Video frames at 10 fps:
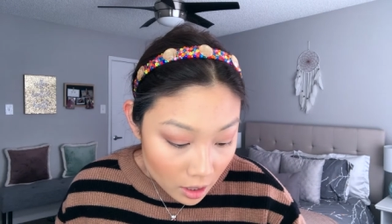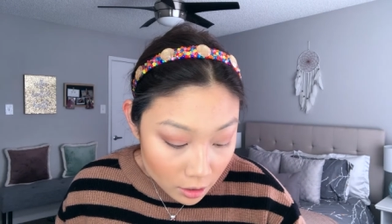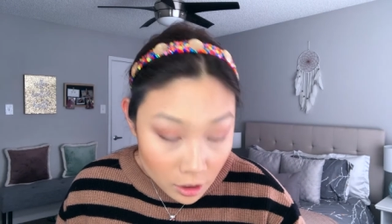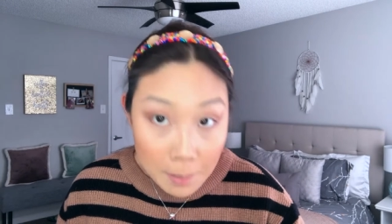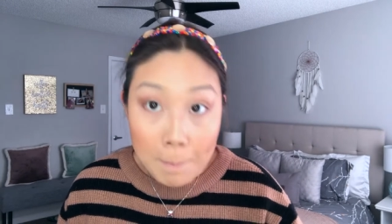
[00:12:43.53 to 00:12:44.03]

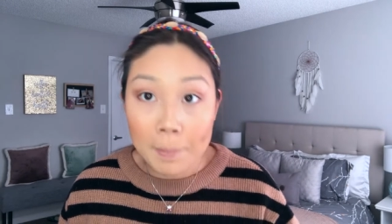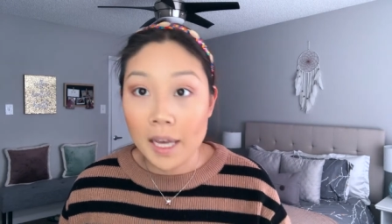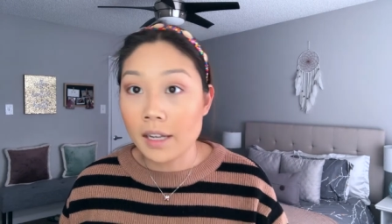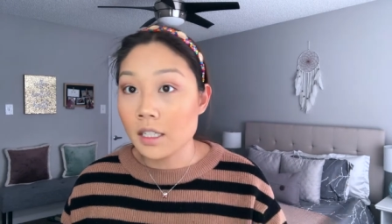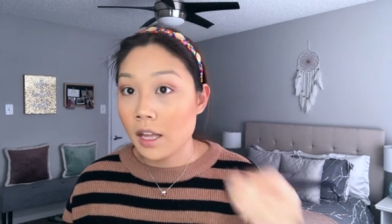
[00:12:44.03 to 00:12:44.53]
to
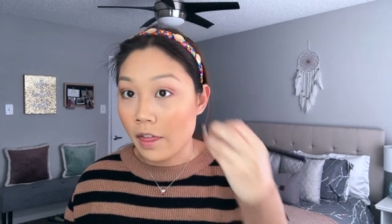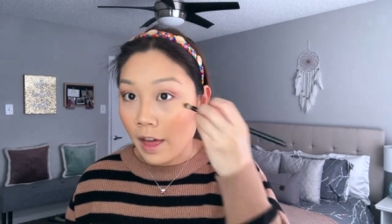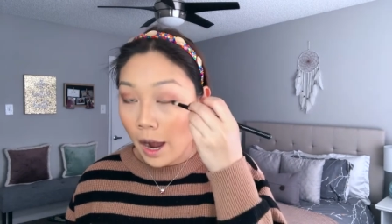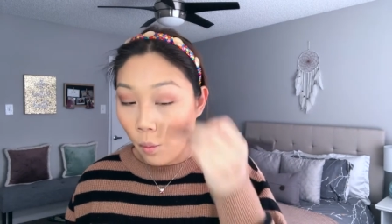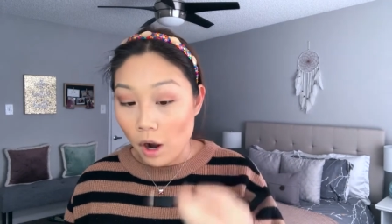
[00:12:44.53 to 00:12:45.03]
meet
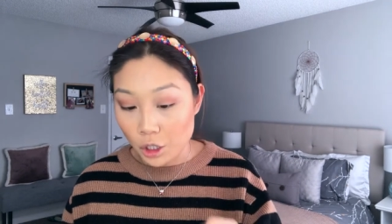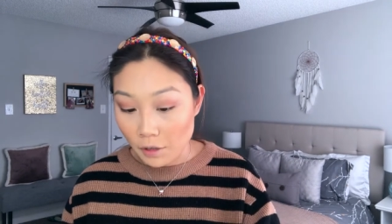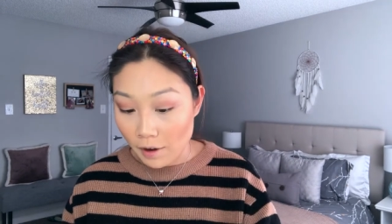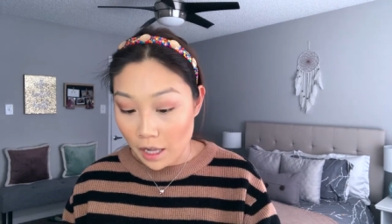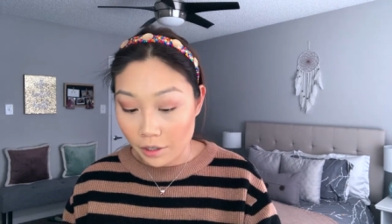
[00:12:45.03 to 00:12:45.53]
that wash
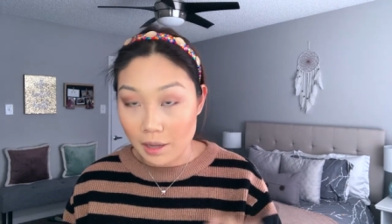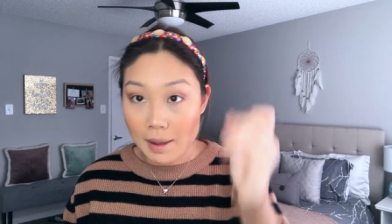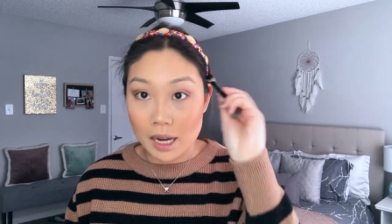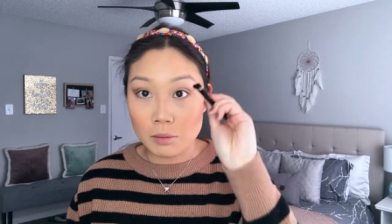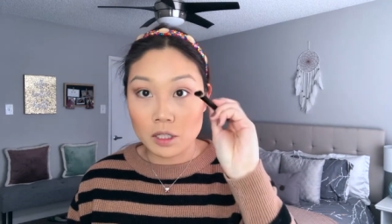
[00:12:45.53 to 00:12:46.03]
of color in the
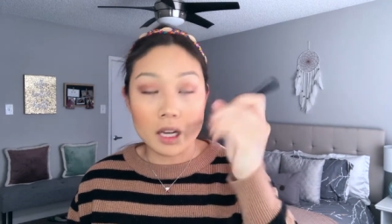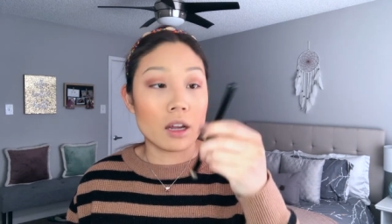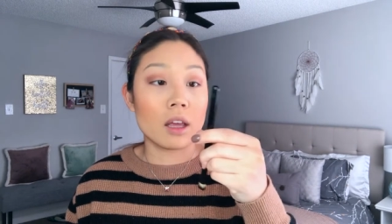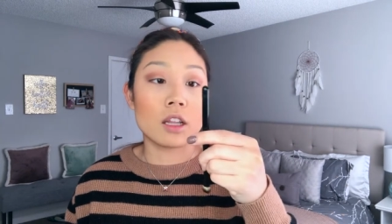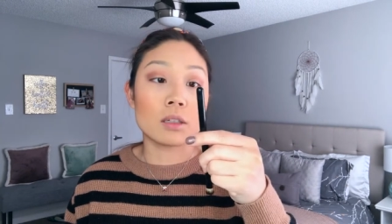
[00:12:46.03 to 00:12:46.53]
back. I'm just
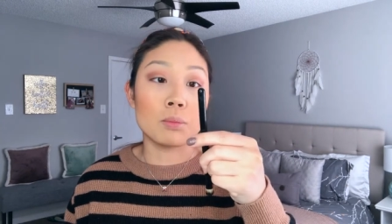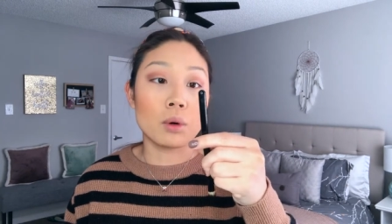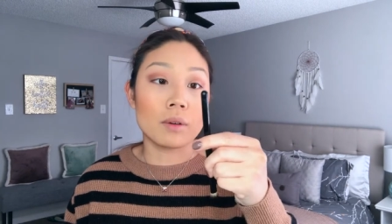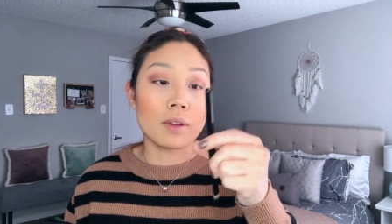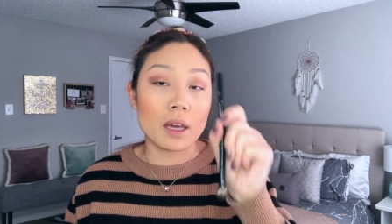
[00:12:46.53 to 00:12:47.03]
taking this
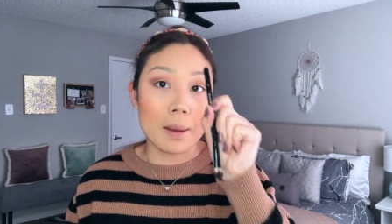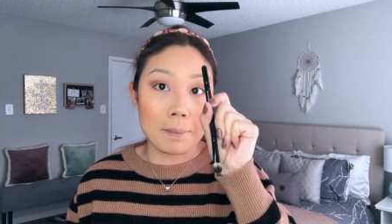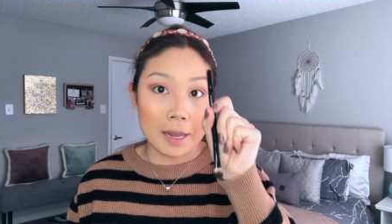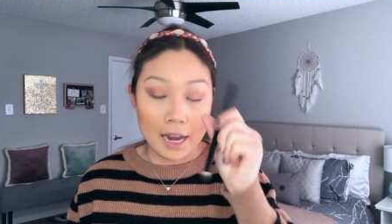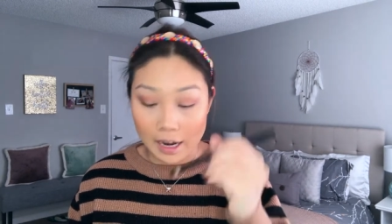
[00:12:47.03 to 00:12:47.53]
Morphe
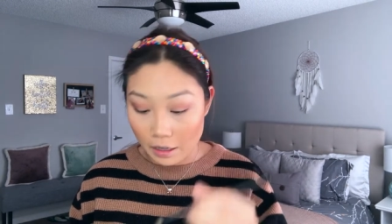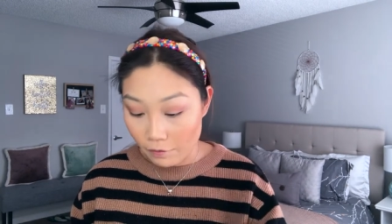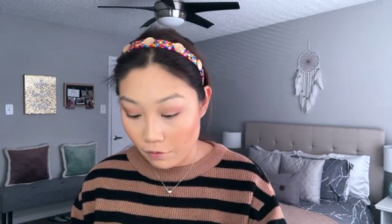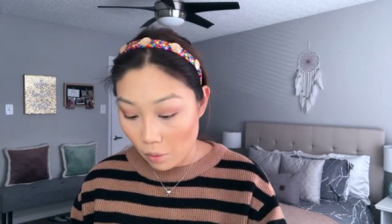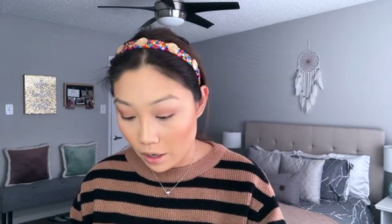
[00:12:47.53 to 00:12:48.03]

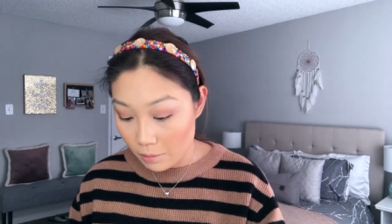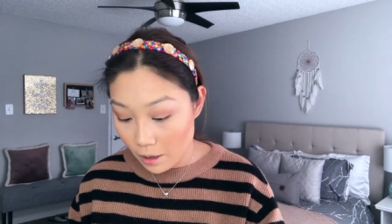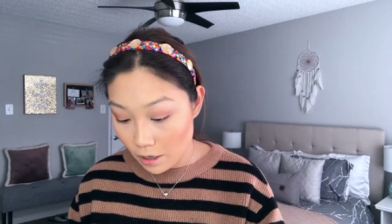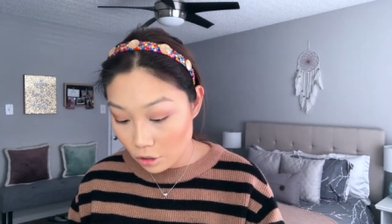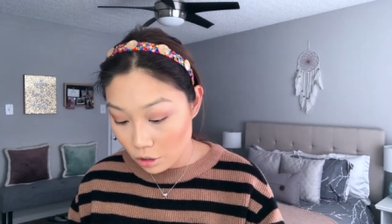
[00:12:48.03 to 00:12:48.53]
B84
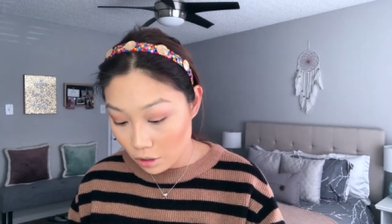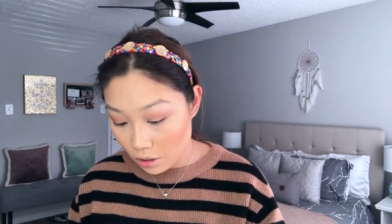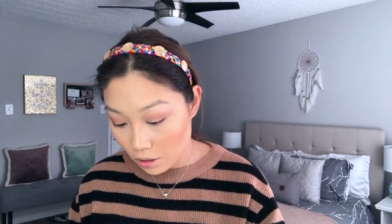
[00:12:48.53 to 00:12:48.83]
brush